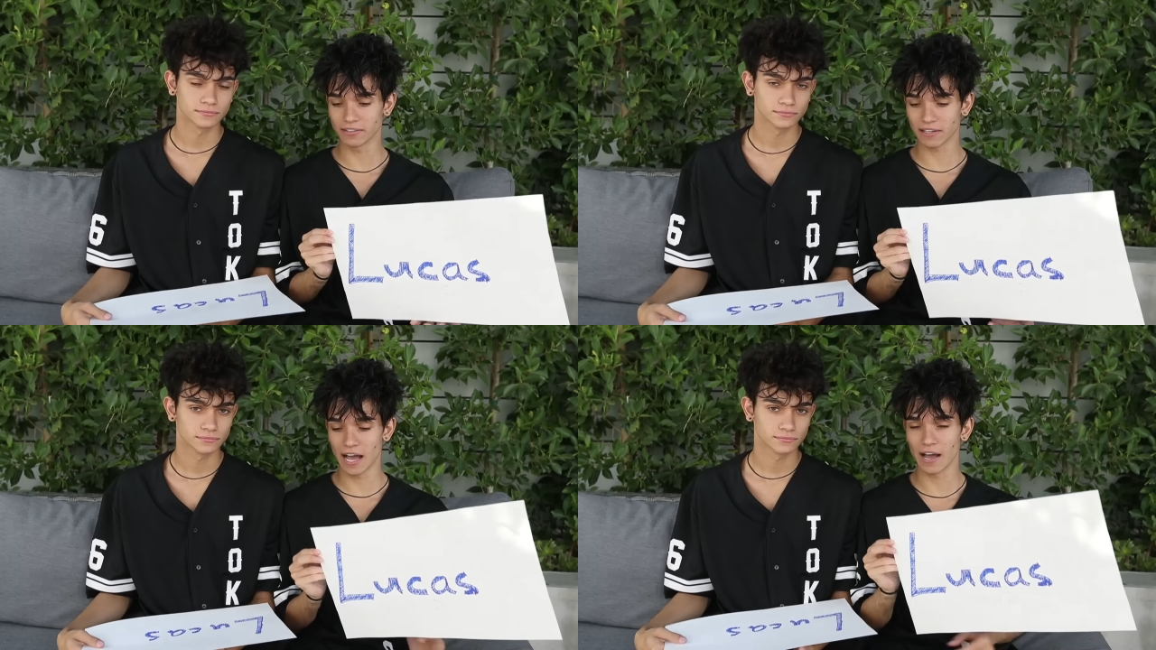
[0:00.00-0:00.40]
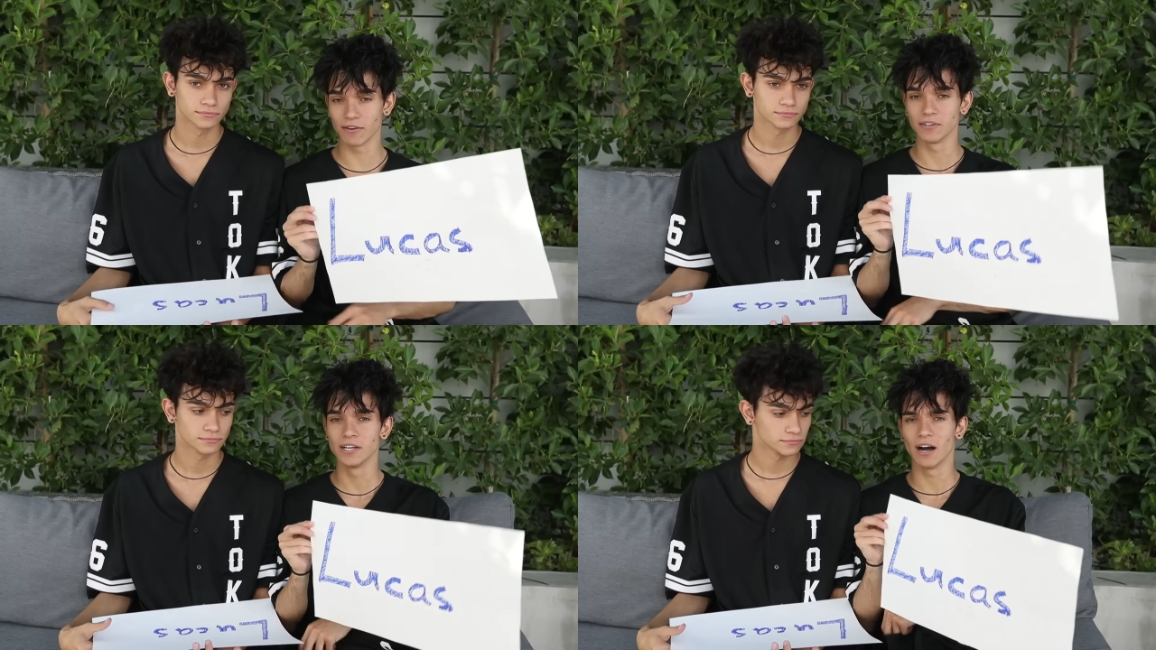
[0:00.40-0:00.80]
Speaker 1: is I
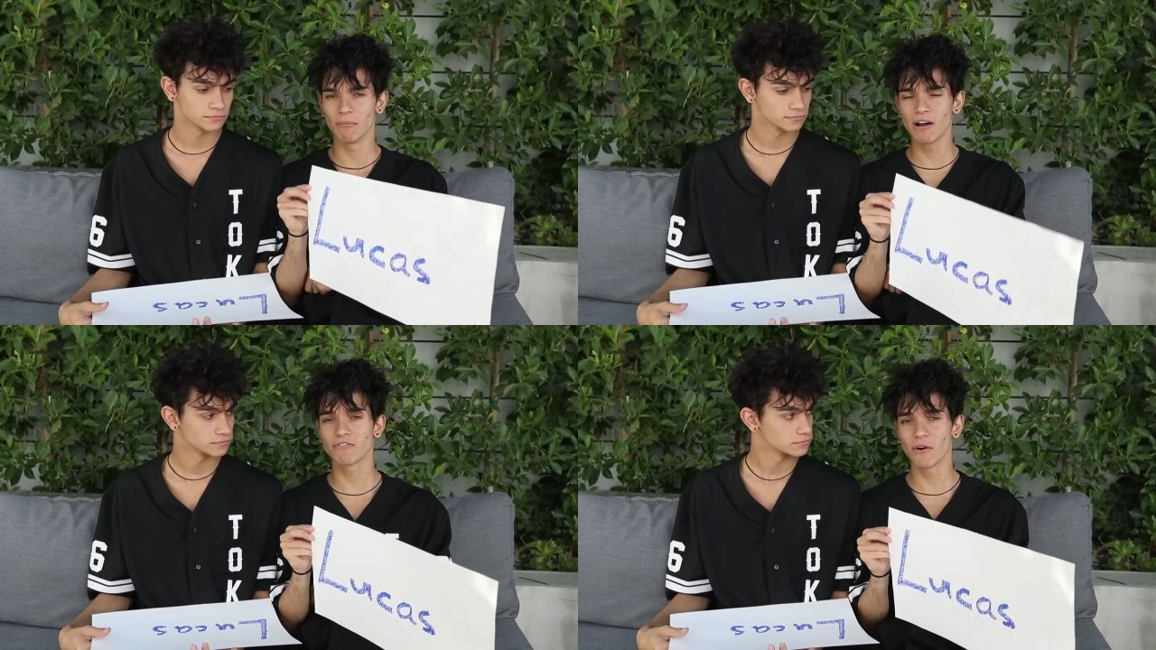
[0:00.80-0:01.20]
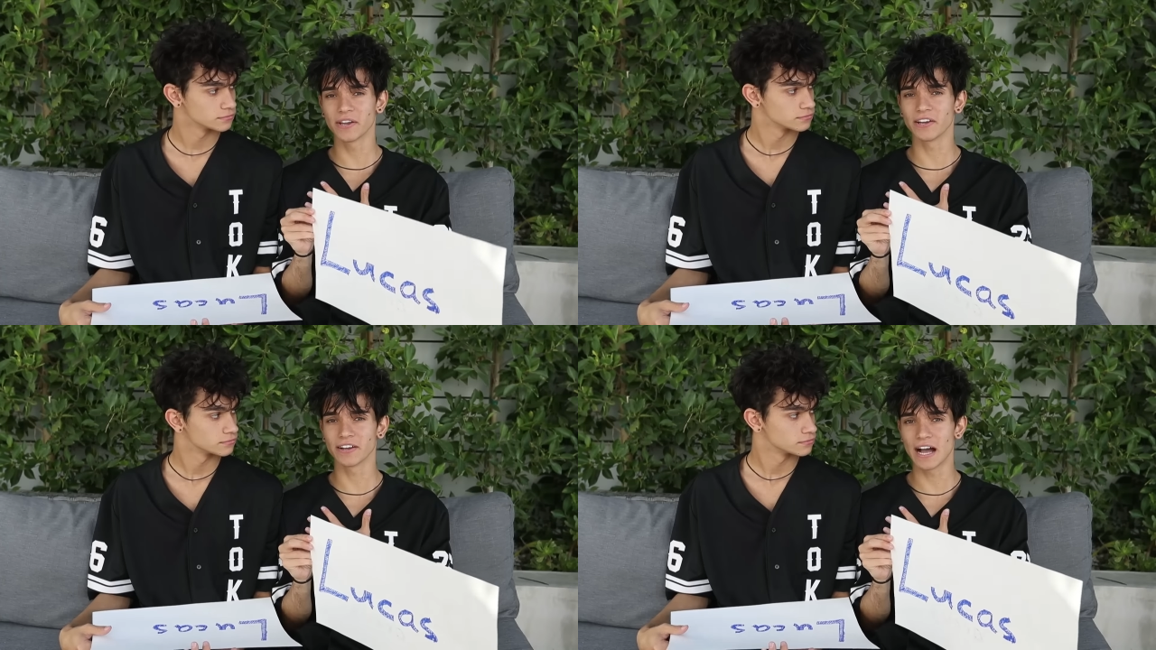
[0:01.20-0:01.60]
have my phone
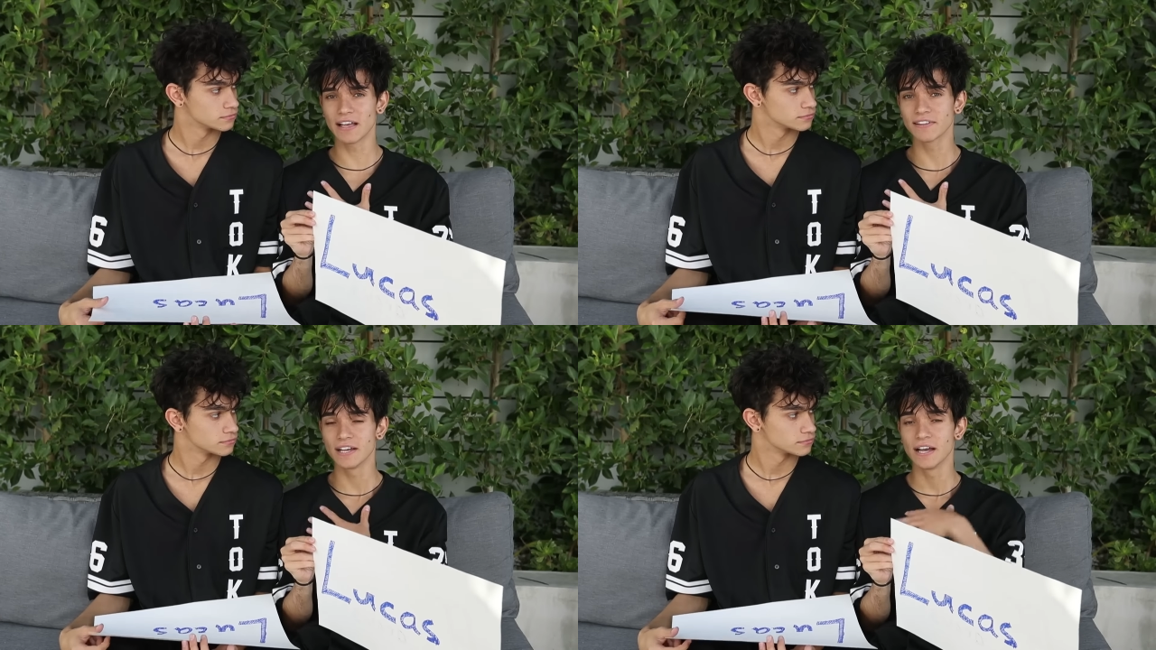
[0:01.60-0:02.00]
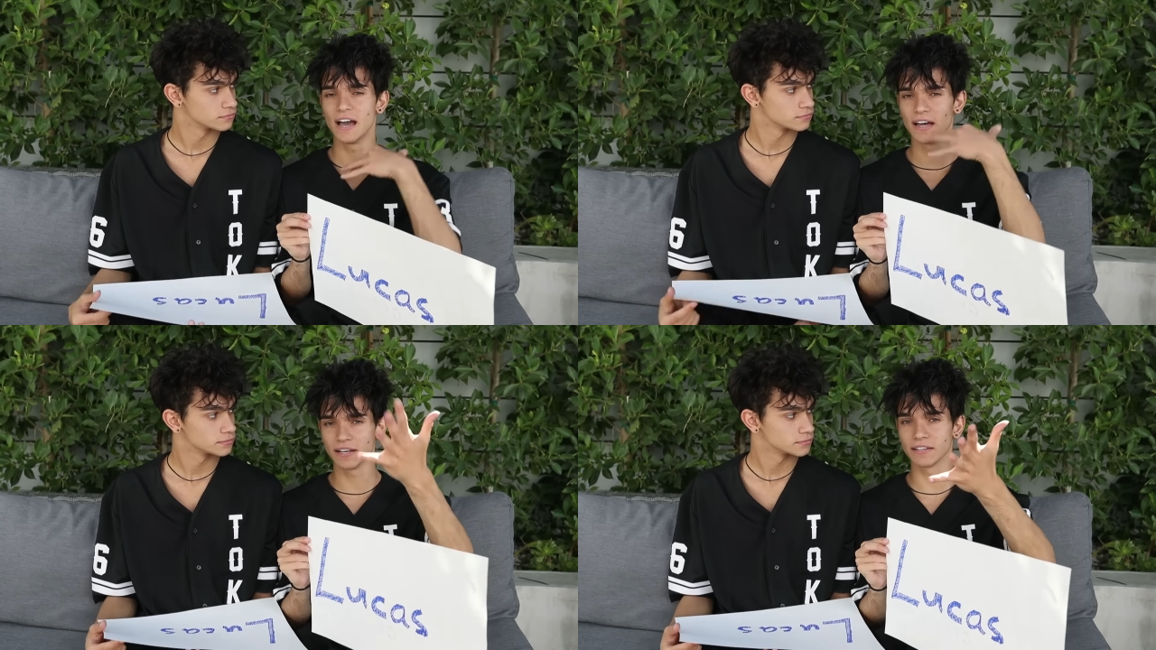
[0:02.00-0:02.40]
here, guys,
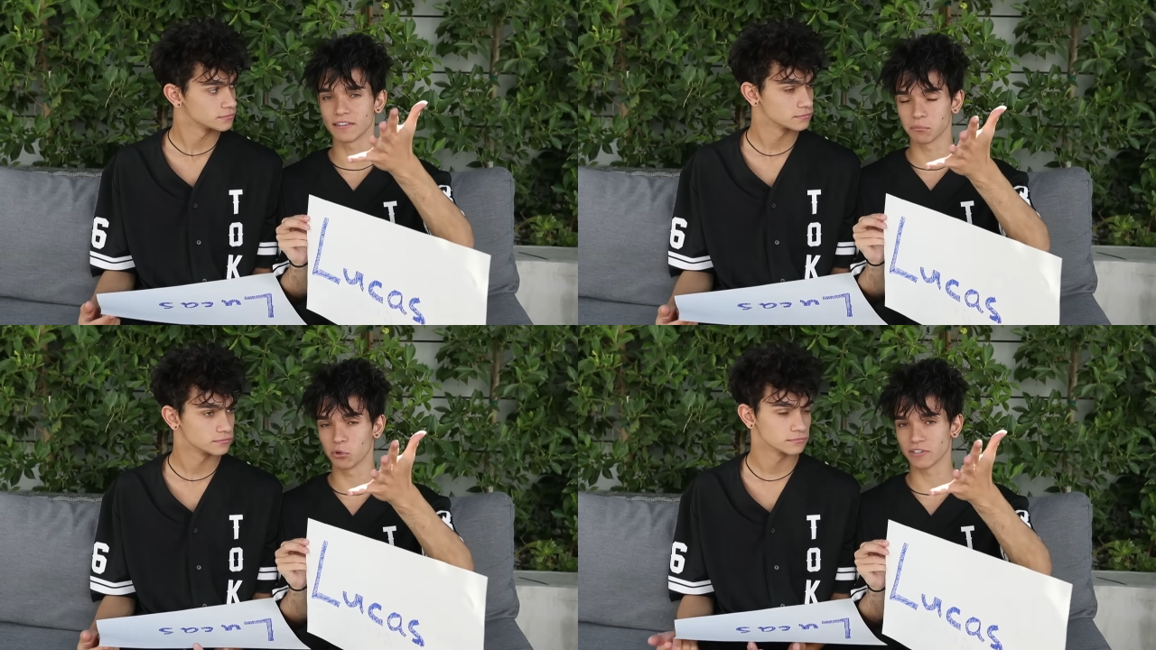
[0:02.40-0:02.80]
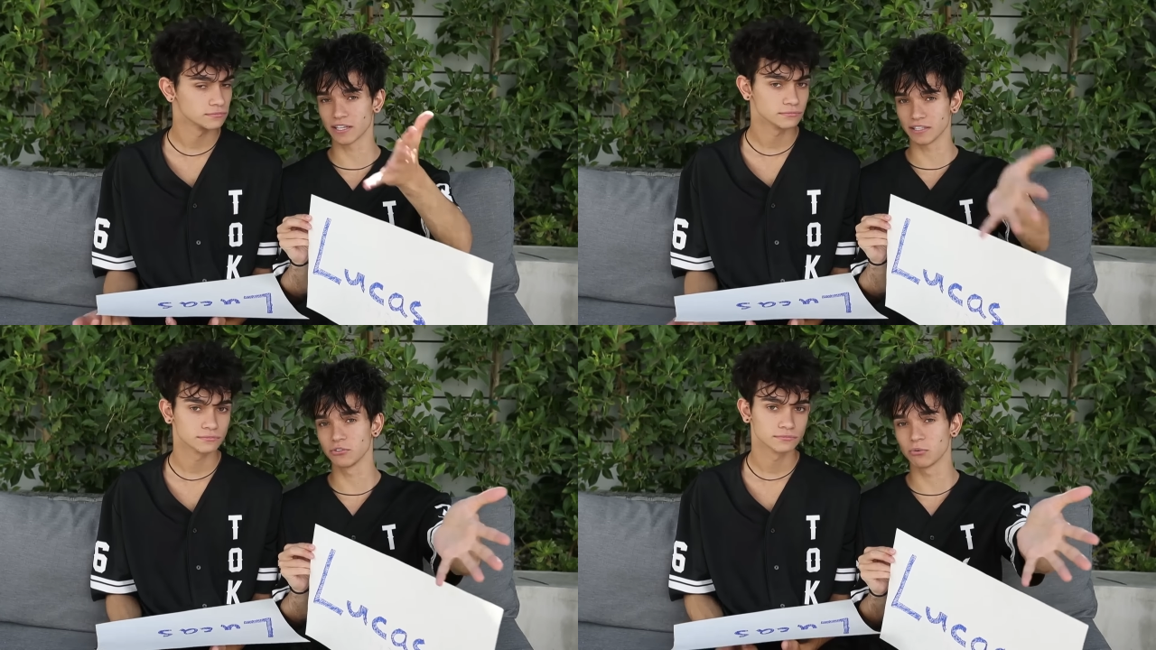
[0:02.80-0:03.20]
and it's like most likely
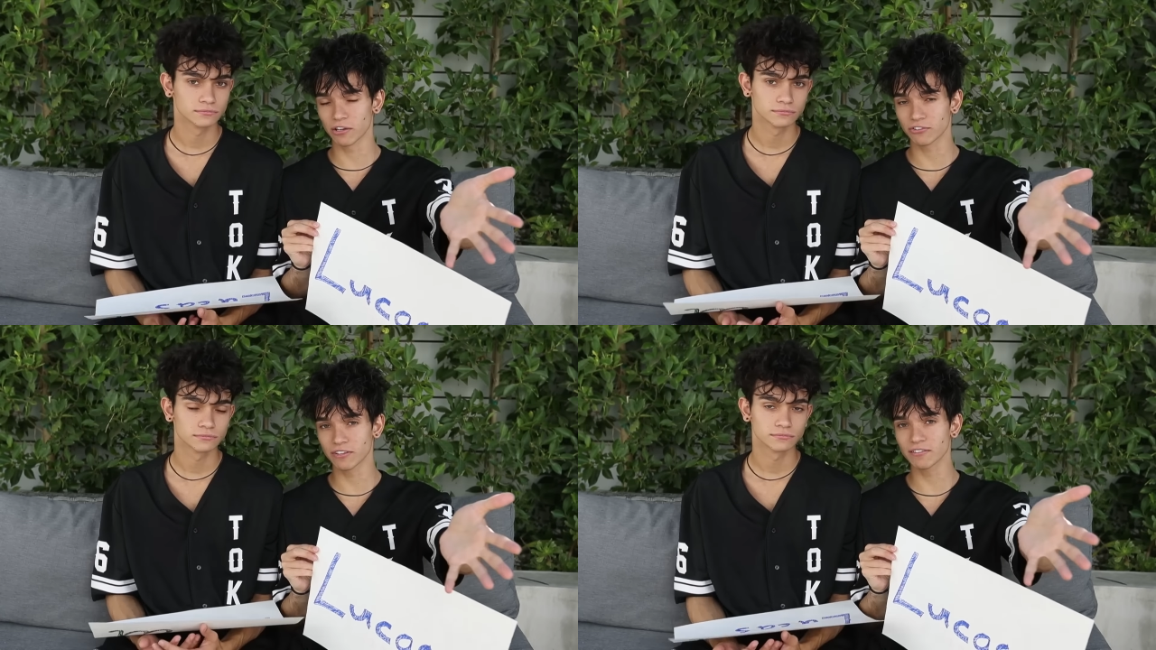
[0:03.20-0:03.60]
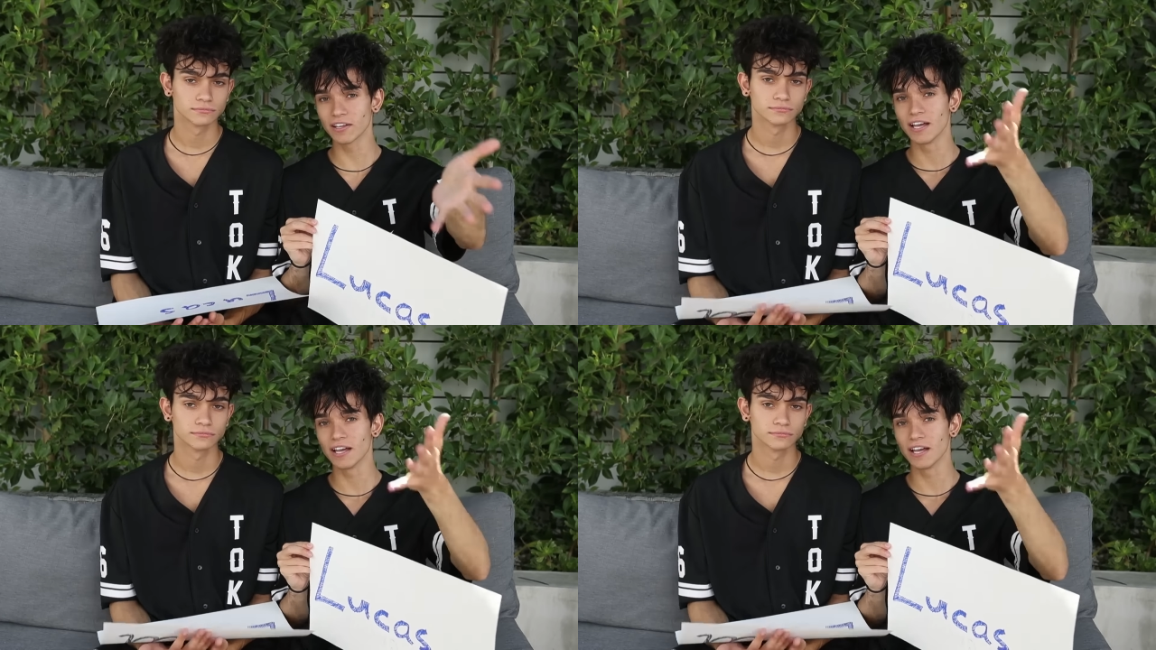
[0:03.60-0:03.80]
two questions,